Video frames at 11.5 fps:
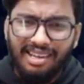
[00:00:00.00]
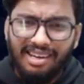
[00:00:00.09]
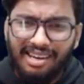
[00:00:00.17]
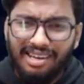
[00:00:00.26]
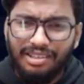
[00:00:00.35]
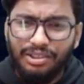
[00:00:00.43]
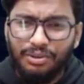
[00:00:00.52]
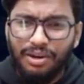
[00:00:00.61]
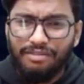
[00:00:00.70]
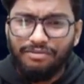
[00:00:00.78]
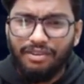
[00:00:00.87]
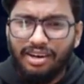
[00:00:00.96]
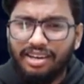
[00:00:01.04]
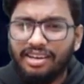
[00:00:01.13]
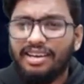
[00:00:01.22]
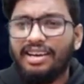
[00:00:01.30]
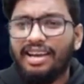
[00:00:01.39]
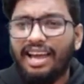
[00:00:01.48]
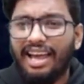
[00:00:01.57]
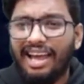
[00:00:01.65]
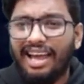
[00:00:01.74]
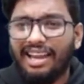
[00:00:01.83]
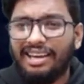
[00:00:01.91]
uh, two F one.
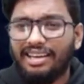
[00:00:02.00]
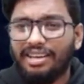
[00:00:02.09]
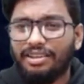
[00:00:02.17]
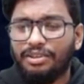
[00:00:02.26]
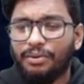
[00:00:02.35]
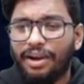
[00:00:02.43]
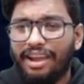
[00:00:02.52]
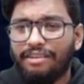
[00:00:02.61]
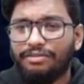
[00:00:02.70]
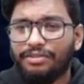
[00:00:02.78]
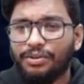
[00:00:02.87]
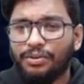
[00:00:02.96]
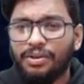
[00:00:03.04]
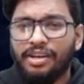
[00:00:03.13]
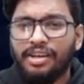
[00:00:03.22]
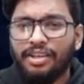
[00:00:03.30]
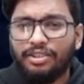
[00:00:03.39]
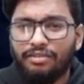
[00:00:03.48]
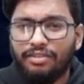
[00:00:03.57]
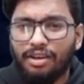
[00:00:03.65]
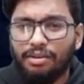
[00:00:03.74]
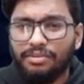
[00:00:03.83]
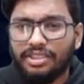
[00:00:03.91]
And two F two. So if
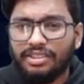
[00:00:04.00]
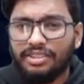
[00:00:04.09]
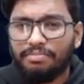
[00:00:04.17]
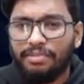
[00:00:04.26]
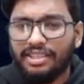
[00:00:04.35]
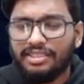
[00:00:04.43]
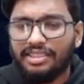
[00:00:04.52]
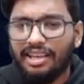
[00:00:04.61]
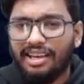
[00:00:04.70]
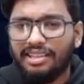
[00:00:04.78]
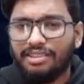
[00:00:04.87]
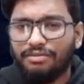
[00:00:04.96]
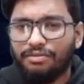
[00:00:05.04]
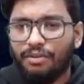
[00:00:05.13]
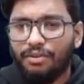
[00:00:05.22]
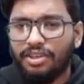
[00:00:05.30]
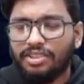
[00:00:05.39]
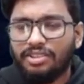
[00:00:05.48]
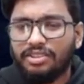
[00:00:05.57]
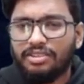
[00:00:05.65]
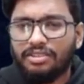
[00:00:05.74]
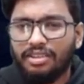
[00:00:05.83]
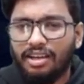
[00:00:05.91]
the object is placed at the
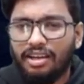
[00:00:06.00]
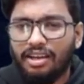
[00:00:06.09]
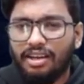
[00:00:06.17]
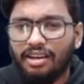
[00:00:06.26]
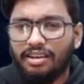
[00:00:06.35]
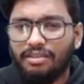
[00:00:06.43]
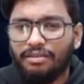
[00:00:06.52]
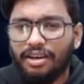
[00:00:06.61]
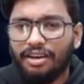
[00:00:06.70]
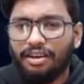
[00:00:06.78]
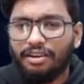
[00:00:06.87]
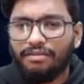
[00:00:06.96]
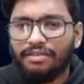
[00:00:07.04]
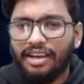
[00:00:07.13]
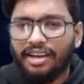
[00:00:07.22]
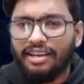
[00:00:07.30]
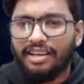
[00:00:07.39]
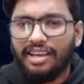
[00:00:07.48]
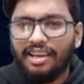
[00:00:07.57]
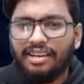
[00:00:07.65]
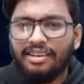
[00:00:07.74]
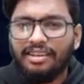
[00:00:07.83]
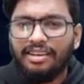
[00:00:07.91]
focus, uh, one ray of light
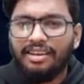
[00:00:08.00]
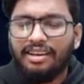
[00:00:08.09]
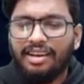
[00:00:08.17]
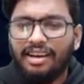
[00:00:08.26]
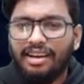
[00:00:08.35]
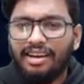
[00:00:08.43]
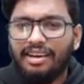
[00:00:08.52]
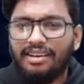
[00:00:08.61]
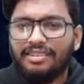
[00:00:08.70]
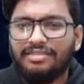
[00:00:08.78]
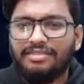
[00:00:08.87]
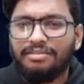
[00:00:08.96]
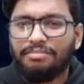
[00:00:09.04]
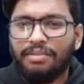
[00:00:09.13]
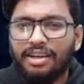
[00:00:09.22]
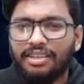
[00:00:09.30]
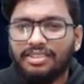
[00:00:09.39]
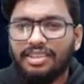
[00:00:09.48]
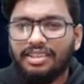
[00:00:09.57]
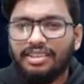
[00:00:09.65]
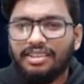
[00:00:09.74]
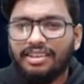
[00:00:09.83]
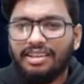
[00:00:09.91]
again uh,
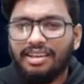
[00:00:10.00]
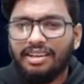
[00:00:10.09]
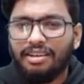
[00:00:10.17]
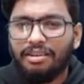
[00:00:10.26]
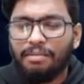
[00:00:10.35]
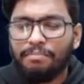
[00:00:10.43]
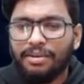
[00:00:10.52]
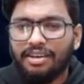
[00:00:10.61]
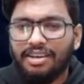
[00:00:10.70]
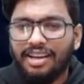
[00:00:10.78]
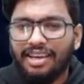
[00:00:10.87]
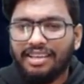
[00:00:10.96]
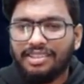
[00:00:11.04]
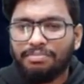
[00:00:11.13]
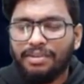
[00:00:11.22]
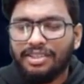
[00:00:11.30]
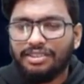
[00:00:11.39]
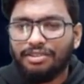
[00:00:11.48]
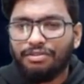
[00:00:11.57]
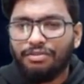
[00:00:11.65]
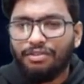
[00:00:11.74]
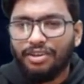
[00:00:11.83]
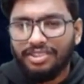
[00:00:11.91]
passing, it'll appear like it's passing
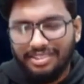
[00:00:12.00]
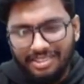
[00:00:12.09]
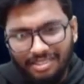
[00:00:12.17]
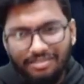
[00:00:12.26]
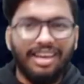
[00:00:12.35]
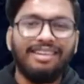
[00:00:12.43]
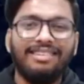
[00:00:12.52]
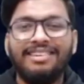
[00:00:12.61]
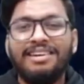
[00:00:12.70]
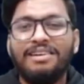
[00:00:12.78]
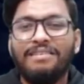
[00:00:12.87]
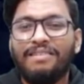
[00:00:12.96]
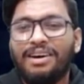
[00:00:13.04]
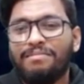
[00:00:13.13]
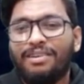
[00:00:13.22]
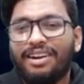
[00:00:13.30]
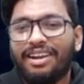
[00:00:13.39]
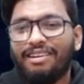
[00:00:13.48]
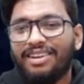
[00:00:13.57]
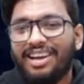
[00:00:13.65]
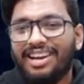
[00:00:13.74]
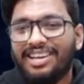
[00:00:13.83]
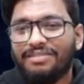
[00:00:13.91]
through the focus itself again. One more ray of
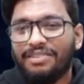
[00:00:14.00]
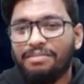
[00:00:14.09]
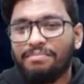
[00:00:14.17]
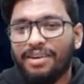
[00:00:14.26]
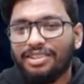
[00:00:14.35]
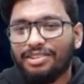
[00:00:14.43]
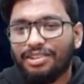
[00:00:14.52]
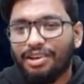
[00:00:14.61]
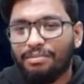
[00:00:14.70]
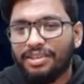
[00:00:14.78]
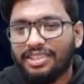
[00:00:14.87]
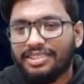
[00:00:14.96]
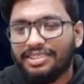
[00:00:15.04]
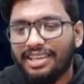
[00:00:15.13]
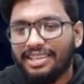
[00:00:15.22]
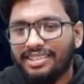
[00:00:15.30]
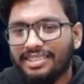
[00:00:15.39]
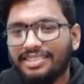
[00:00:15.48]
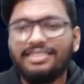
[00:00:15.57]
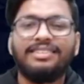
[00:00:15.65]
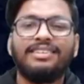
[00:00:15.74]
light will pass through the optic center,